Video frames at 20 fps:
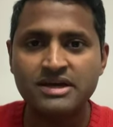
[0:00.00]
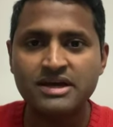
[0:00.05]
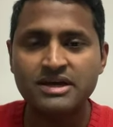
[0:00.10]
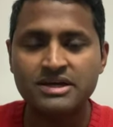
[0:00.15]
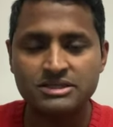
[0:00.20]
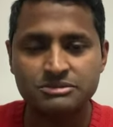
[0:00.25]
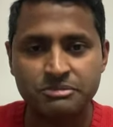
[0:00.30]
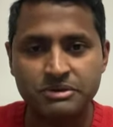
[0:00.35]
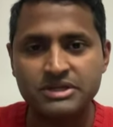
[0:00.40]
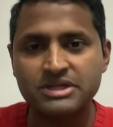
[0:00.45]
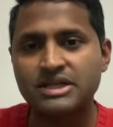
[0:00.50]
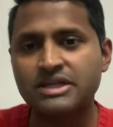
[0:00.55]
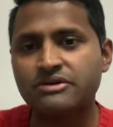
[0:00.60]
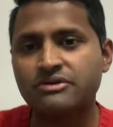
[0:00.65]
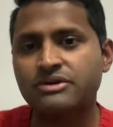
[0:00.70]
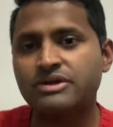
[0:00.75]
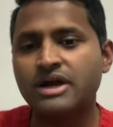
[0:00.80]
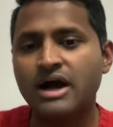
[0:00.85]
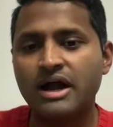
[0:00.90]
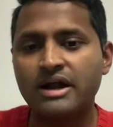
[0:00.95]
especially
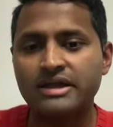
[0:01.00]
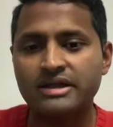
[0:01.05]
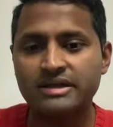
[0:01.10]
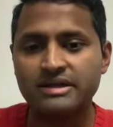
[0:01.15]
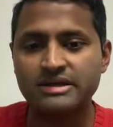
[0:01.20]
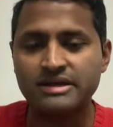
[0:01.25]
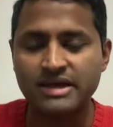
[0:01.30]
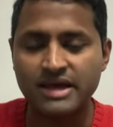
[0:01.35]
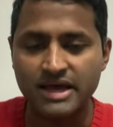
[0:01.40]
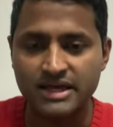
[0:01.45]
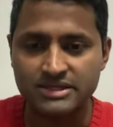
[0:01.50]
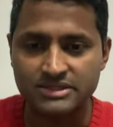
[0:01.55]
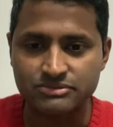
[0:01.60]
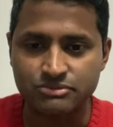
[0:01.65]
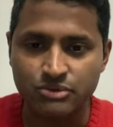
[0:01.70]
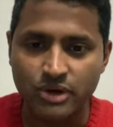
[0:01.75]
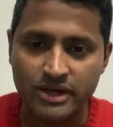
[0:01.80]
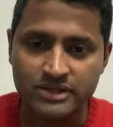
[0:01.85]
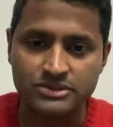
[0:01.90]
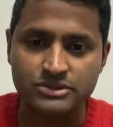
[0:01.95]
regarding
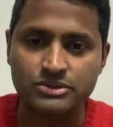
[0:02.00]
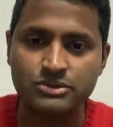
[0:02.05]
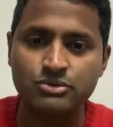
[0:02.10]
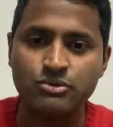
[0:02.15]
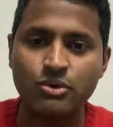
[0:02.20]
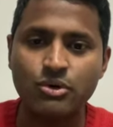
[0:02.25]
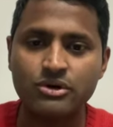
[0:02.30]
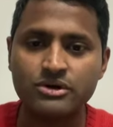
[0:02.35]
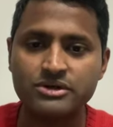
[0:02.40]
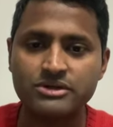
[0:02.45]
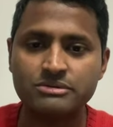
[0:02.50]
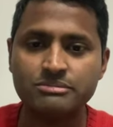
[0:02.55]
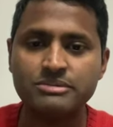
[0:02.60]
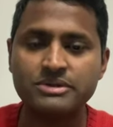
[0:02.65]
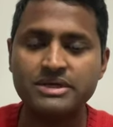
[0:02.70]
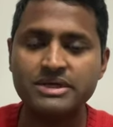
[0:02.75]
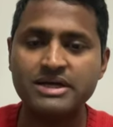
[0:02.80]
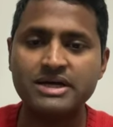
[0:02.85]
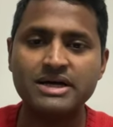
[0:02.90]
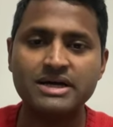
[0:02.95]
as you want to
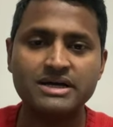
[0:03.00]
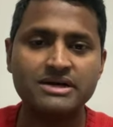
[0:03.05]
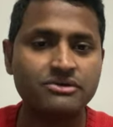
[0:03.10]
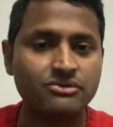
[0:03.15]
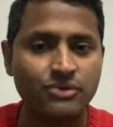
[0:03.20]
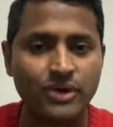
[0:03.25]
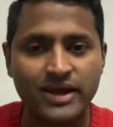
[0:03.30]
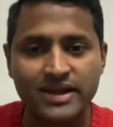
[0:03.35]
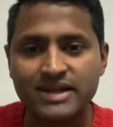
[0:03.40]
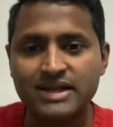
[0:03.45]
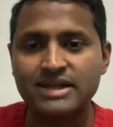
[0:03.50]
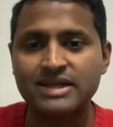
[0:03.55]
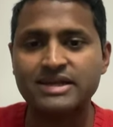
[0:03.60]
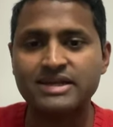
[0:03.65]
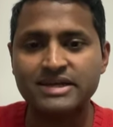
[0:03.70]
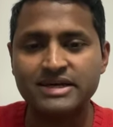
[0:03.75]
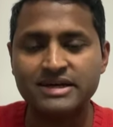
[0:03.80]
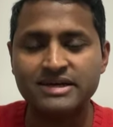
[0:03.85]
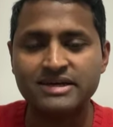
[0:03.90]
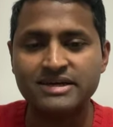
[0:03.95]
be a great
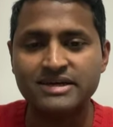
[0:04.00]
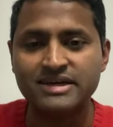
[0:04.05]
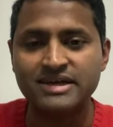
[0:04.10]
leader.